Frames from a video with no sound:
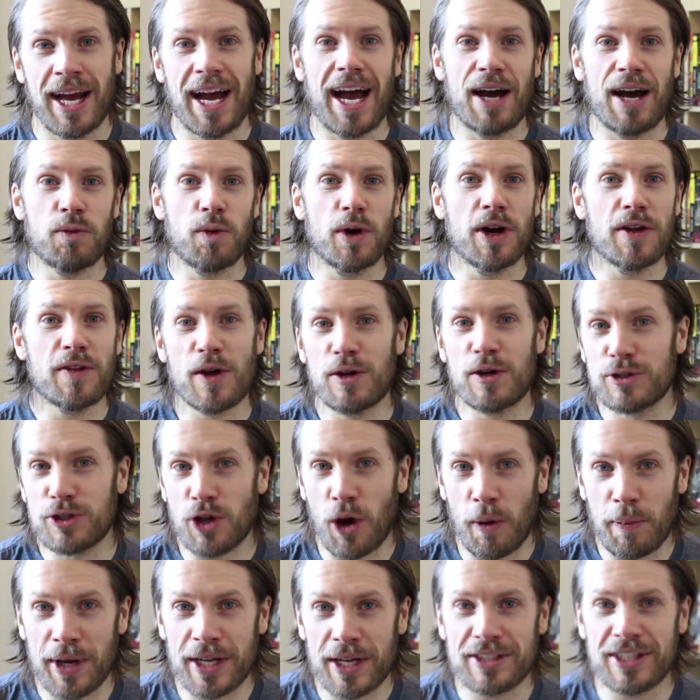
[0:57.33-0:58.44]
And one of those
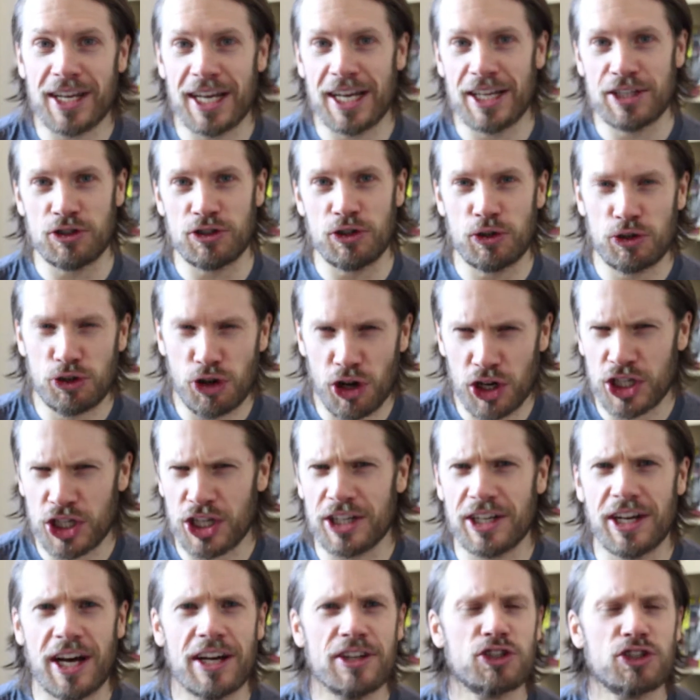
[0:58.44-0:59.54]
topics is
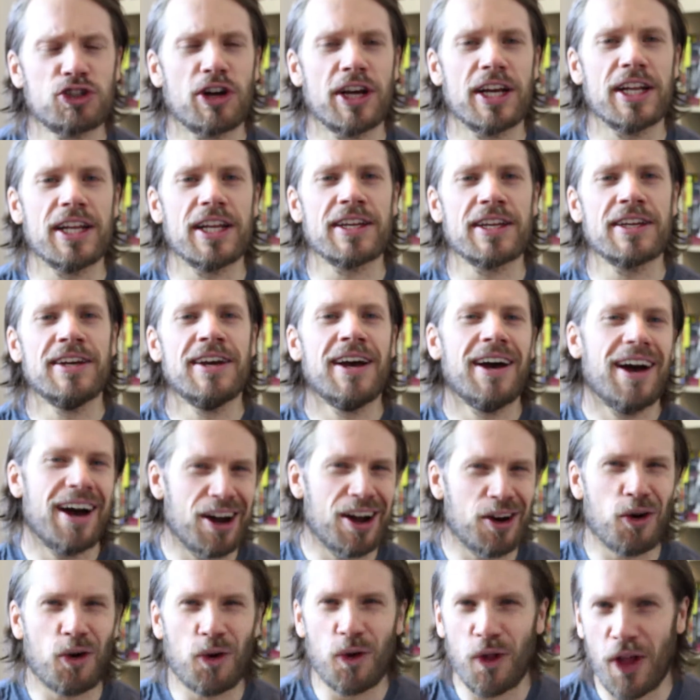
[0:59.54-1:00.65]
nutrition and training
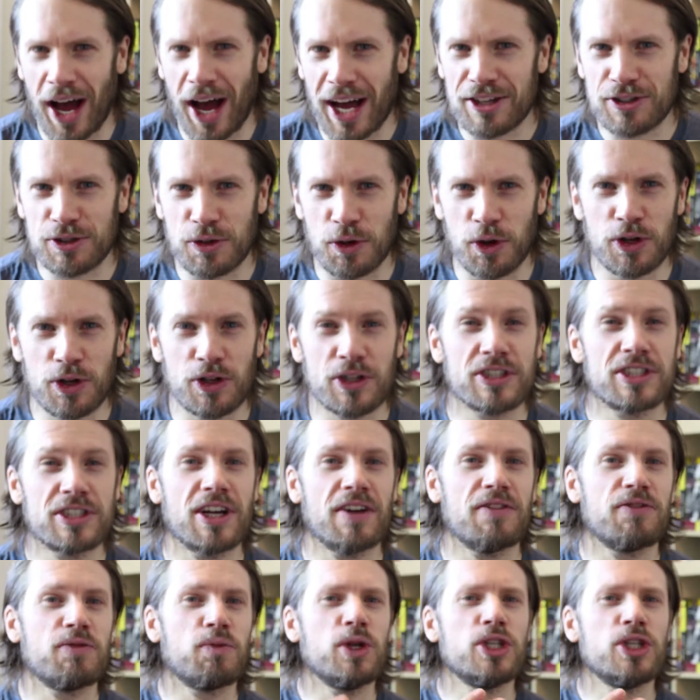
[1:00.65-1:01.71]
and all that sort of good stuff,